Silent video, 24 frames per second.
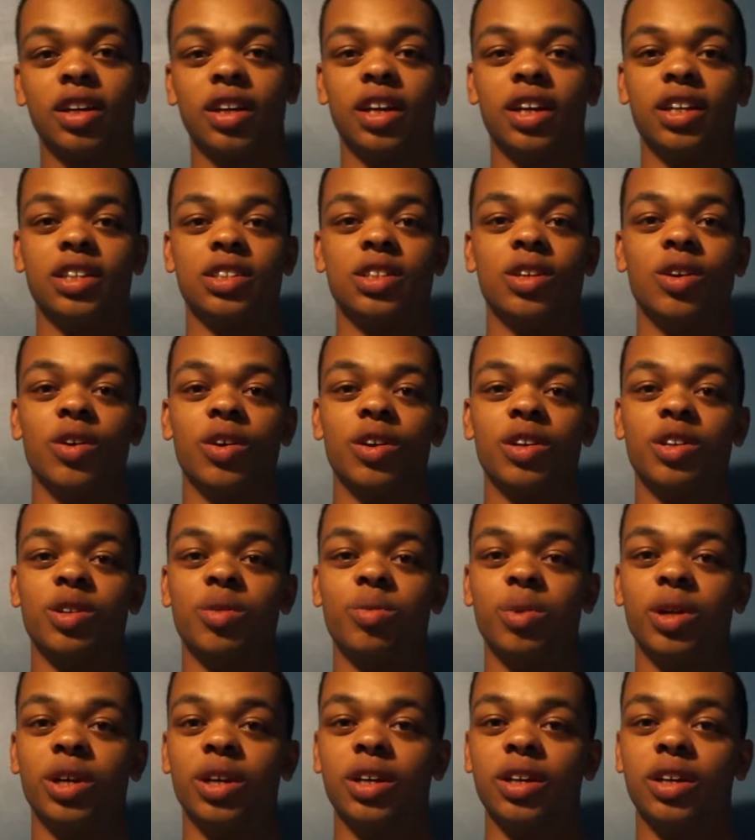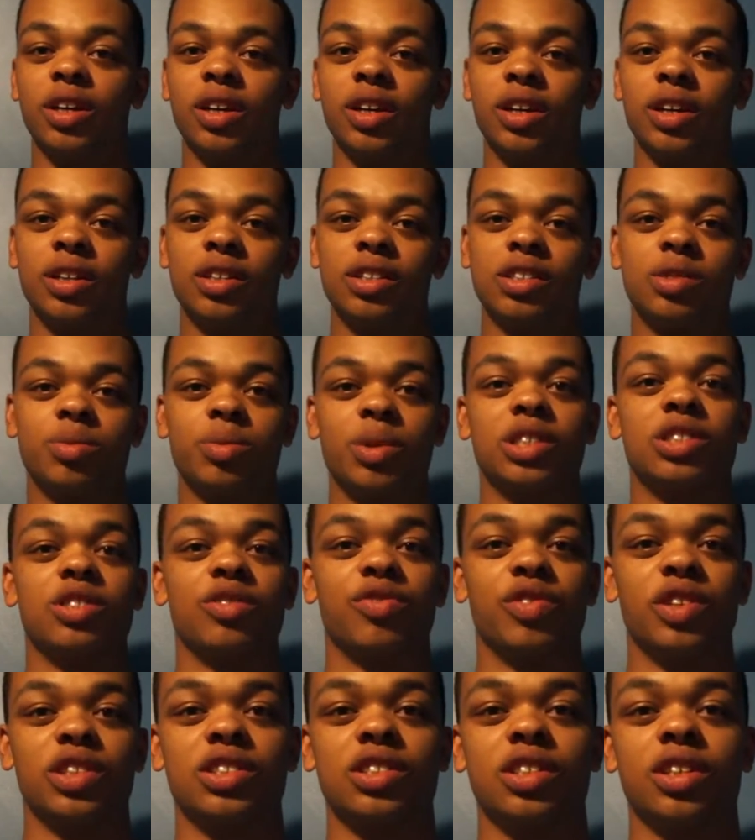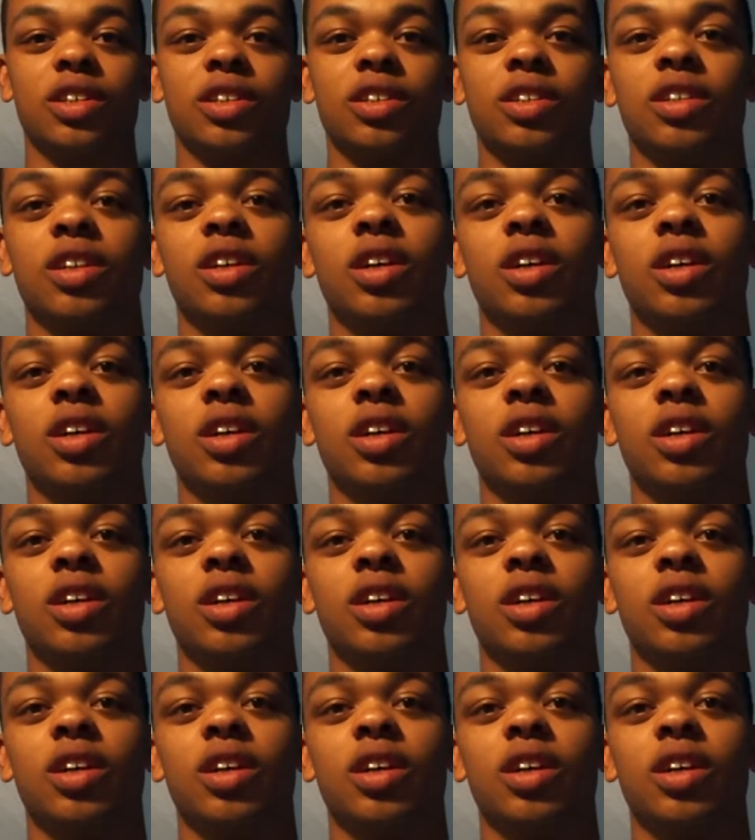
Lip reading: is going to be specificity.